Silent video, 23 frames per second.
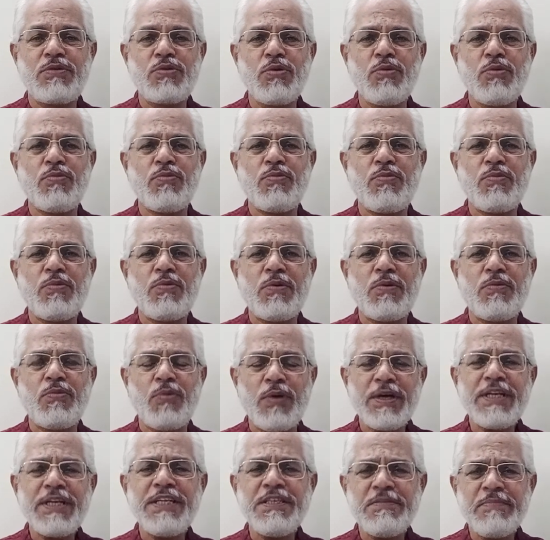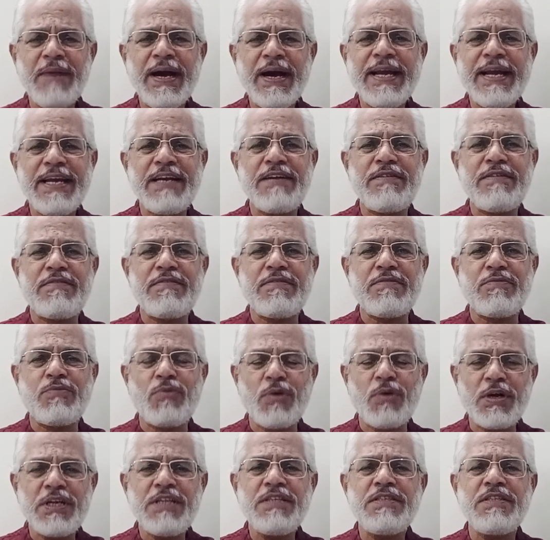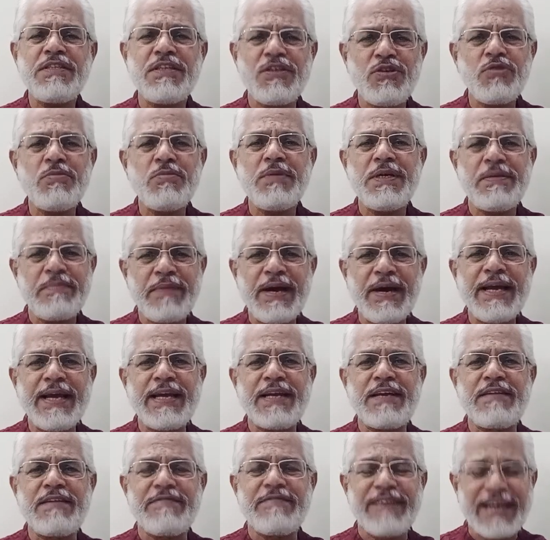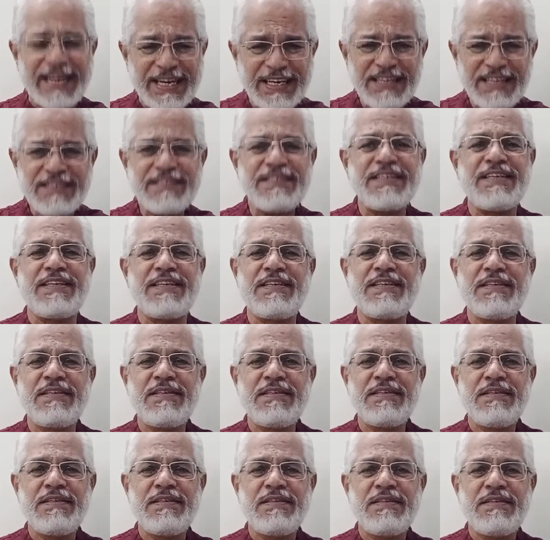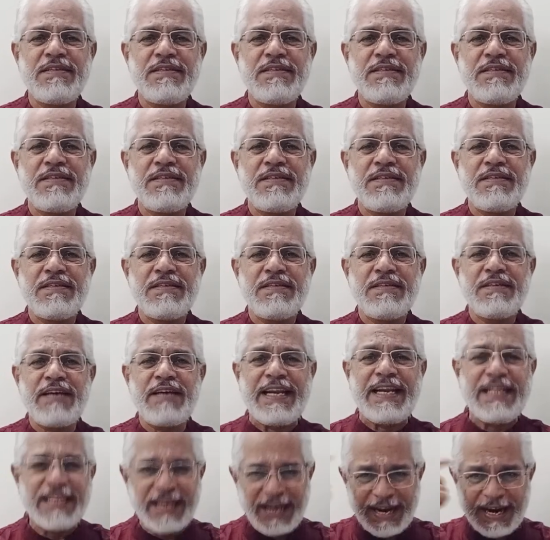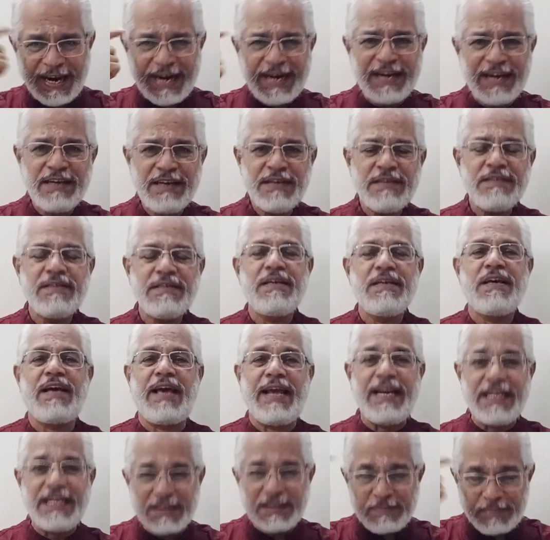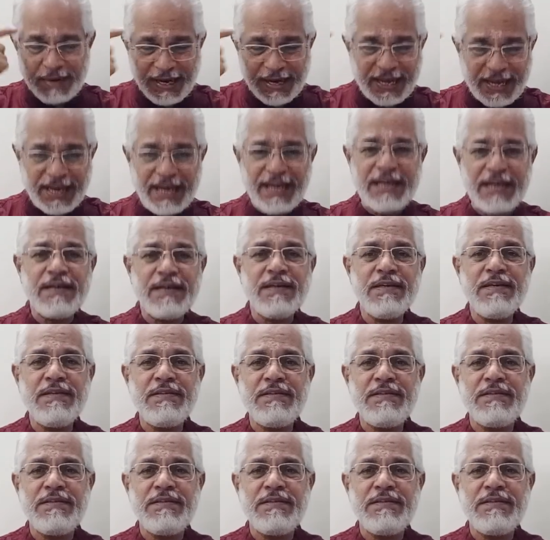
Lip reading: So what is mind? What is the human mind? Where is it? In the head? In the brain?